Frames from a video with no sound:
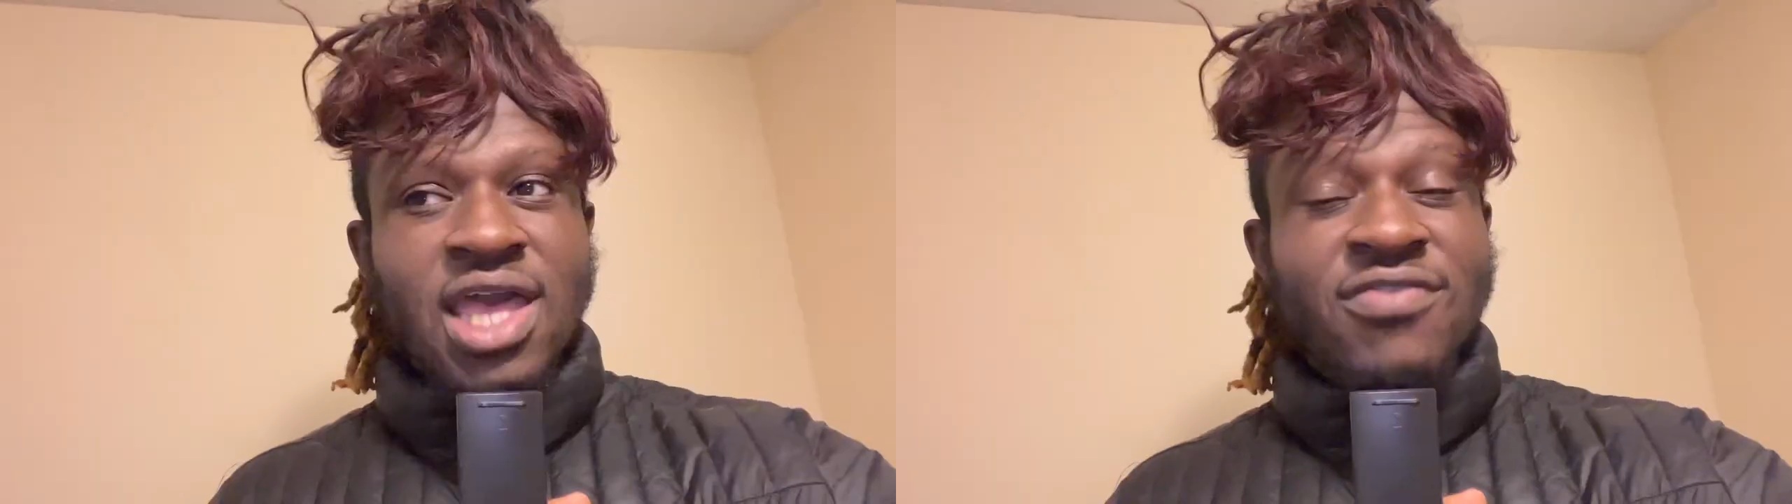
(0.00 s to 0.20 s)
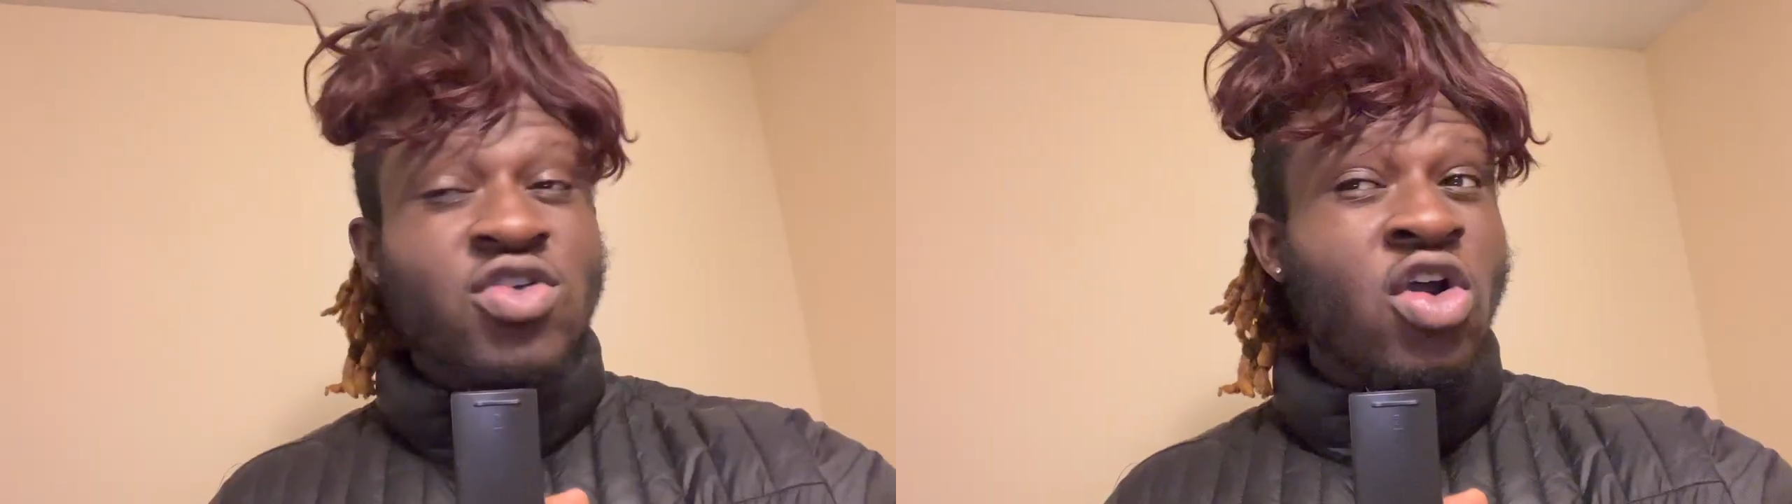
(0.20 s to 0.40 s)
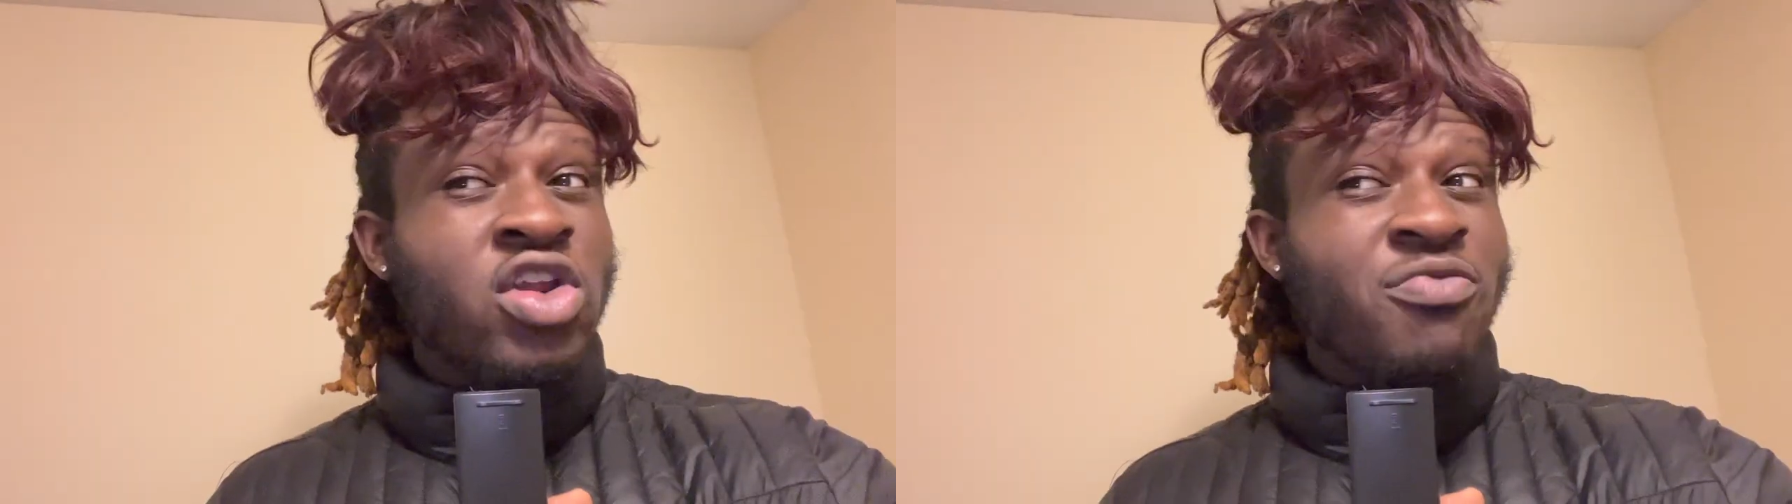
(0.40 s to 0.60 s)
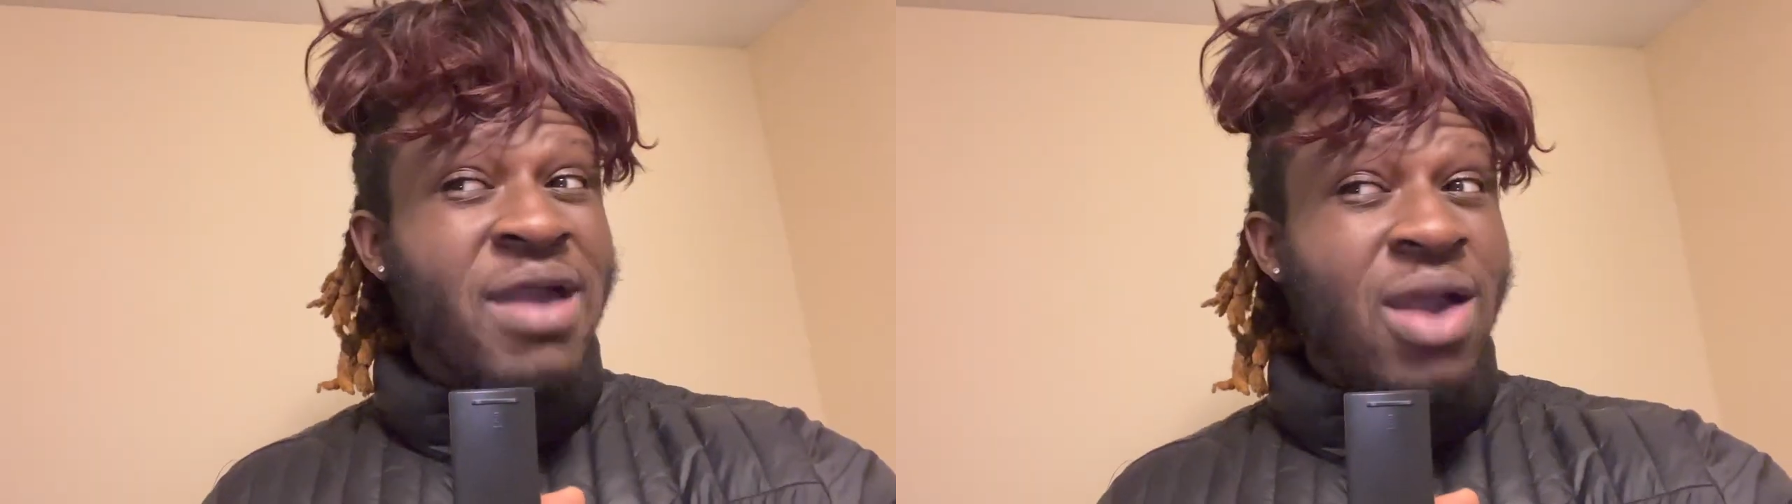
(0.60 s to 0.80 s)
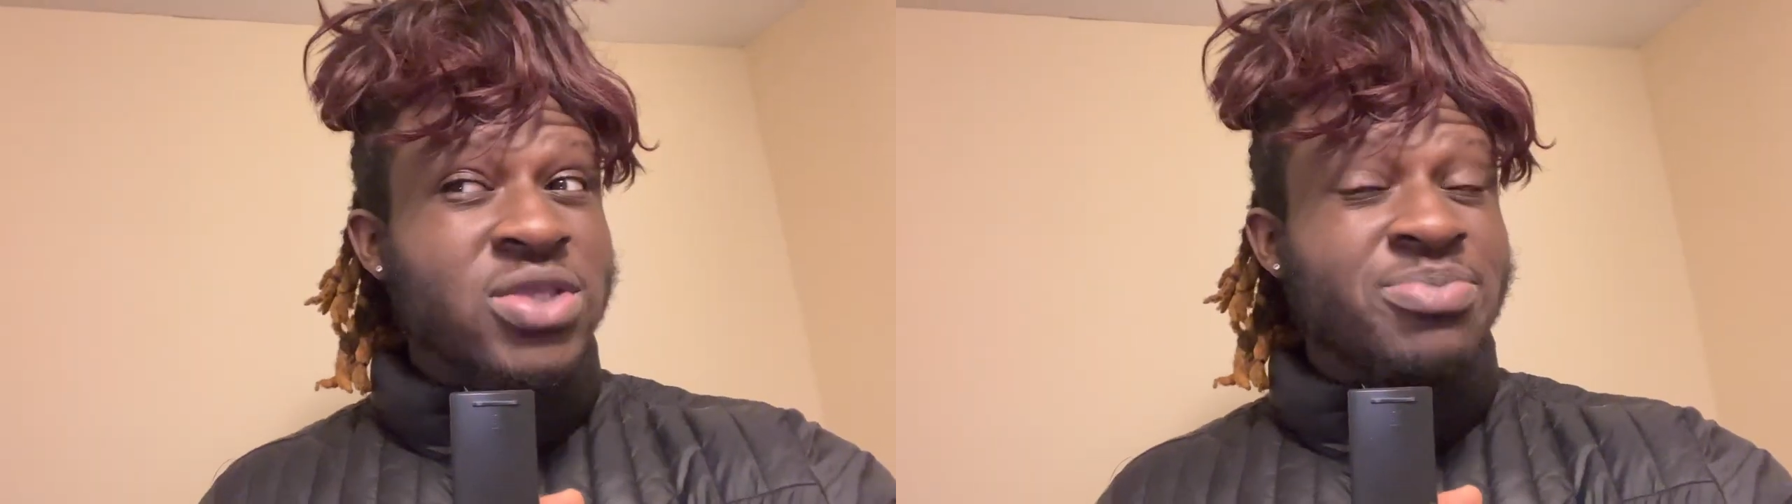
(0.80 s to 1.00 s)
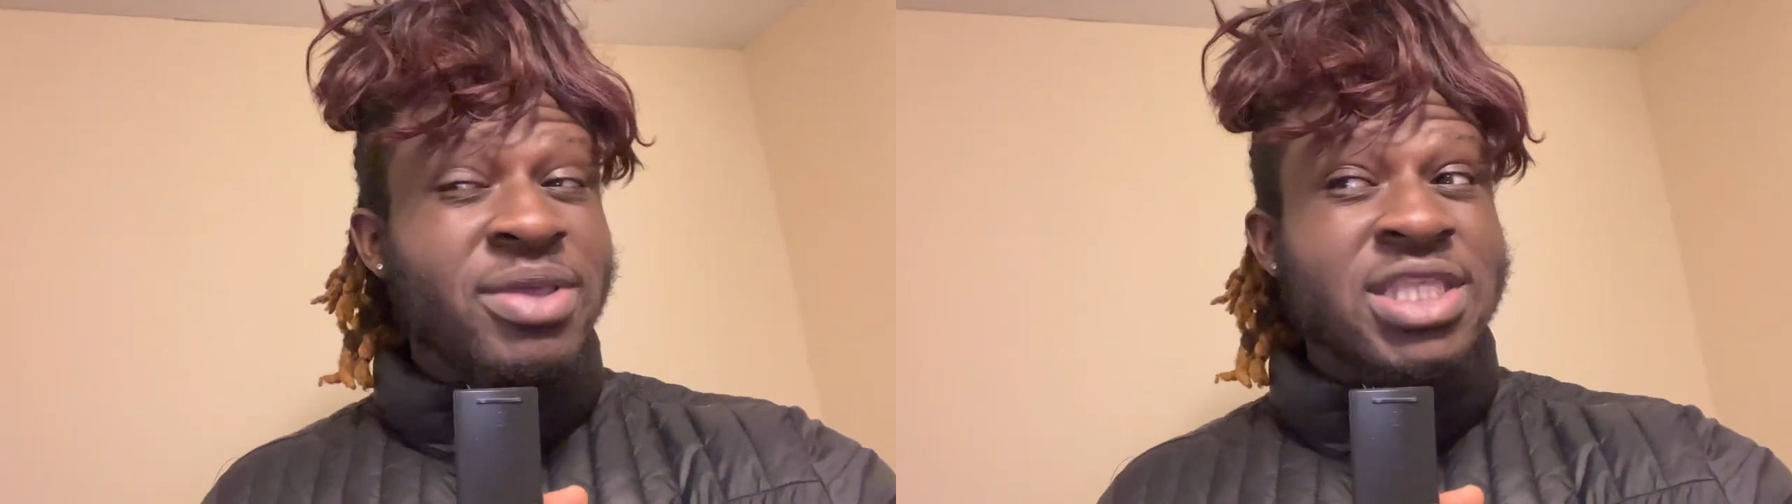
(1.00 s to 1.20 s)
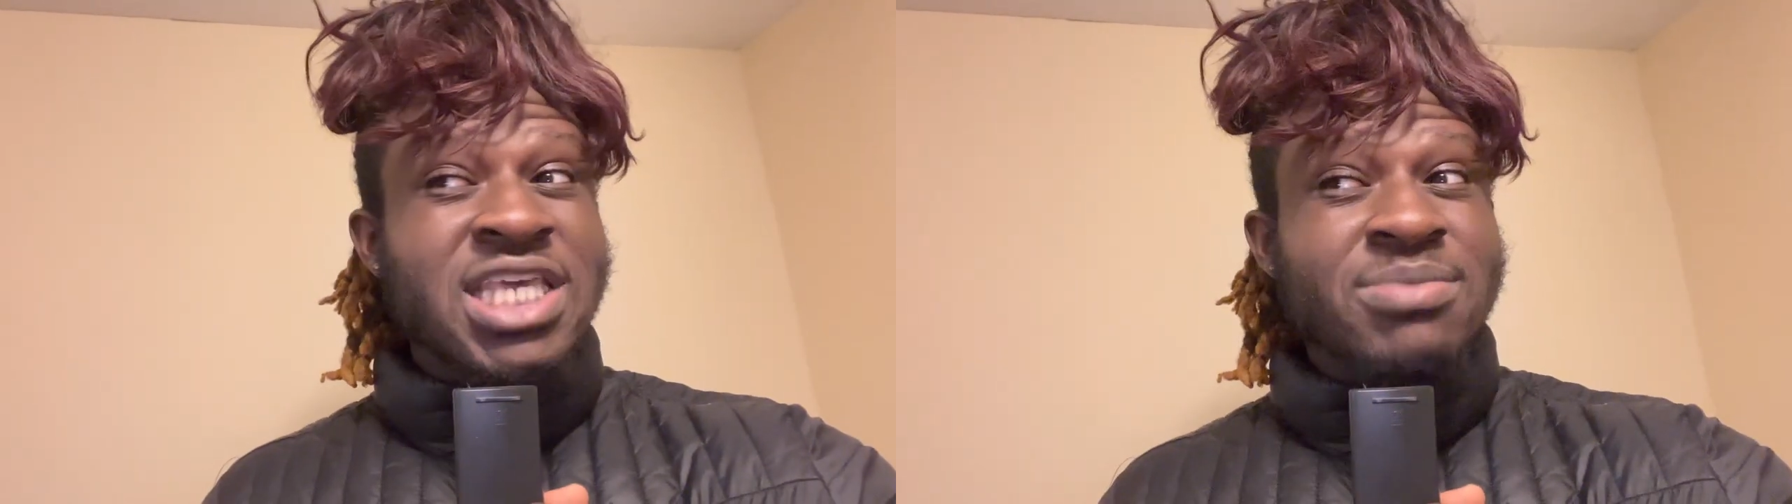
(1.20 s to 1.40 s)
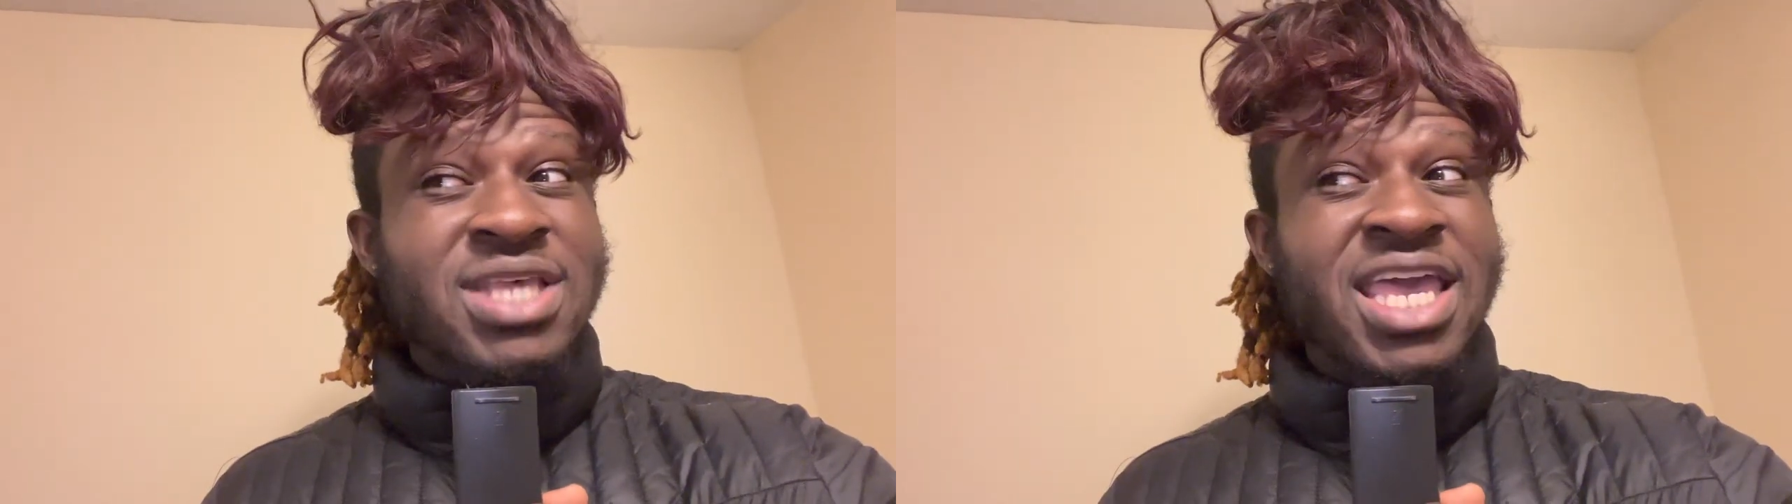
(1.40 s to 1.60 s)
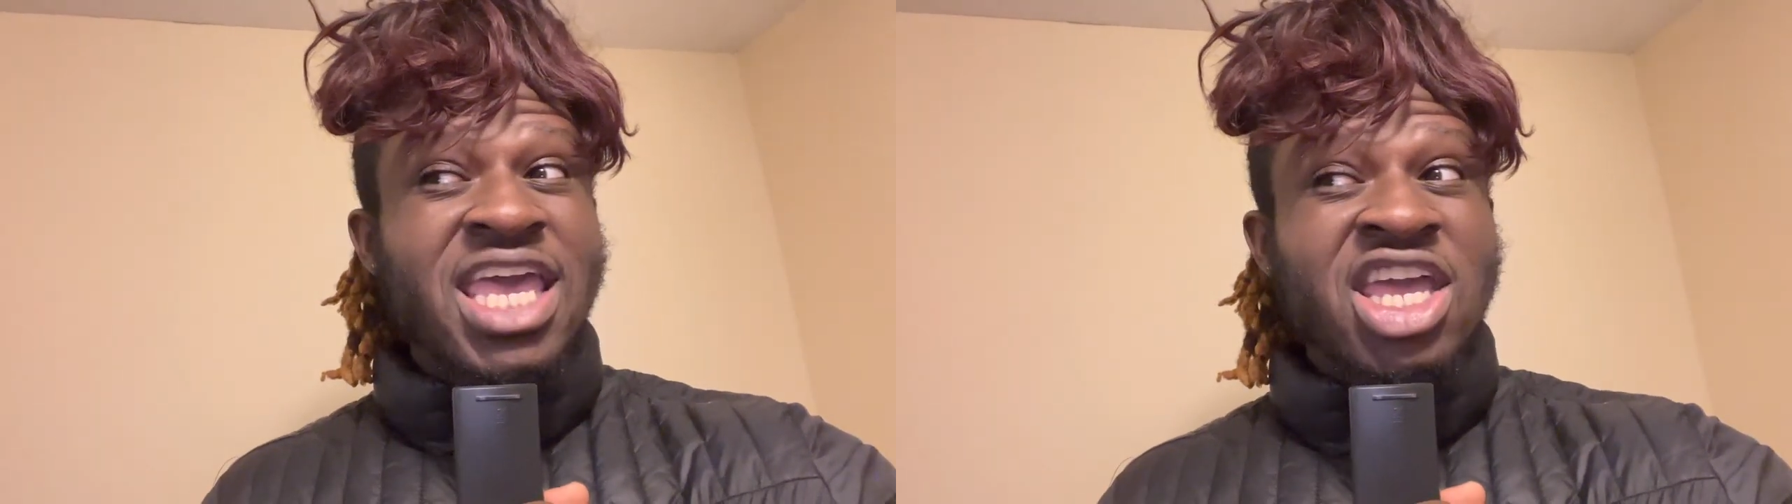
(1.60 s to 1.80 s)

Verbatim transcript: Have you got enough power to beat teams like